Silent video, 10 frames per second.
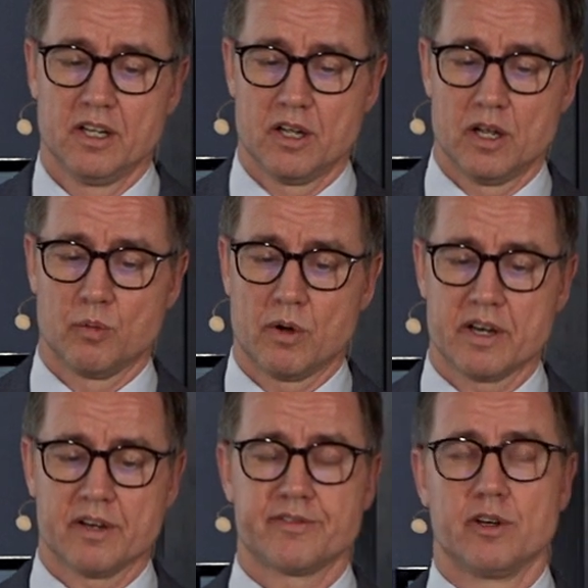One
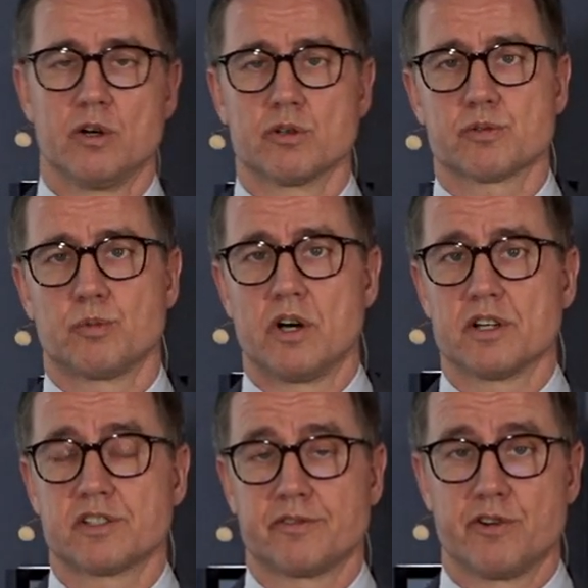of those
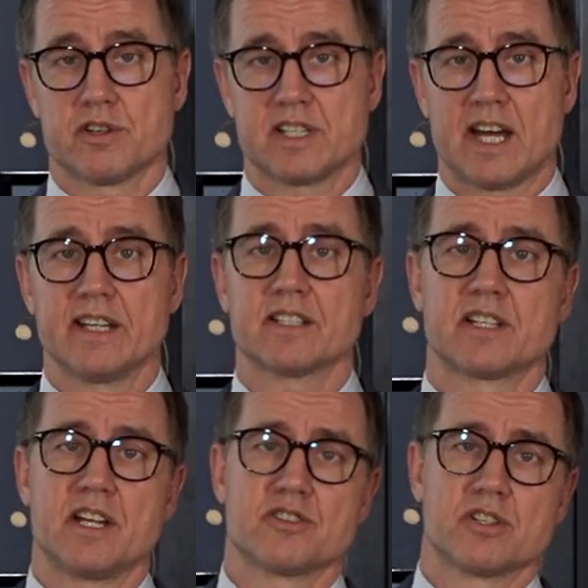was the first line
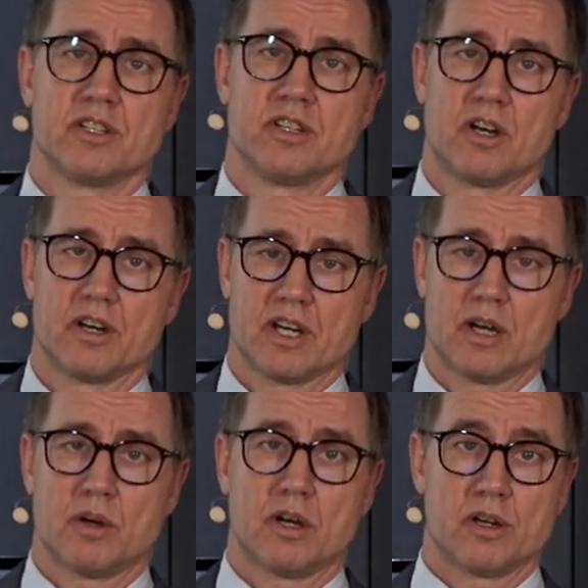extension on
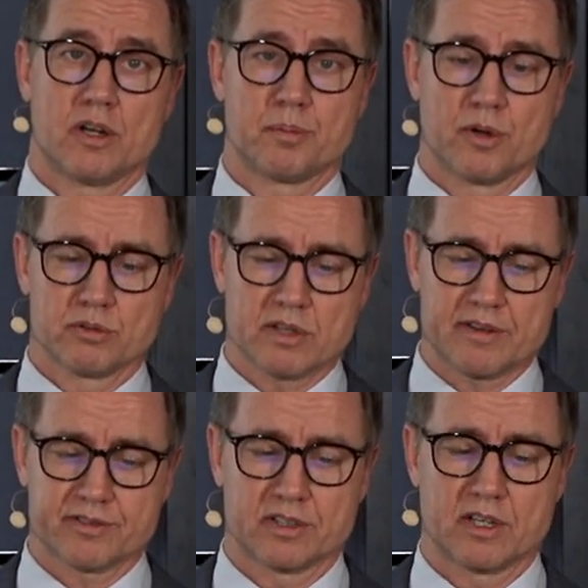our bone
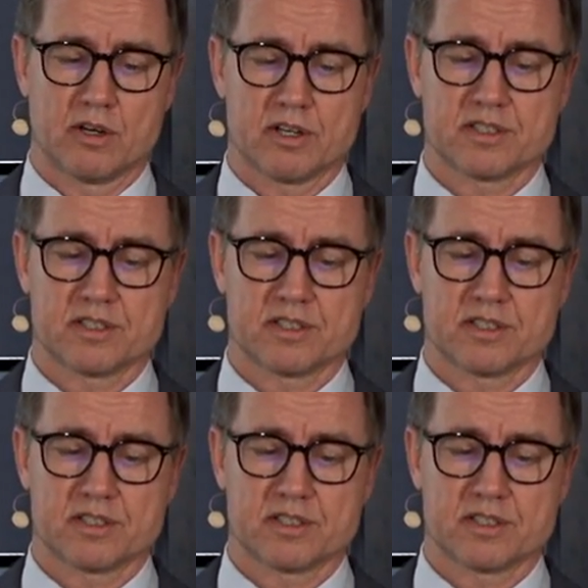graft, on our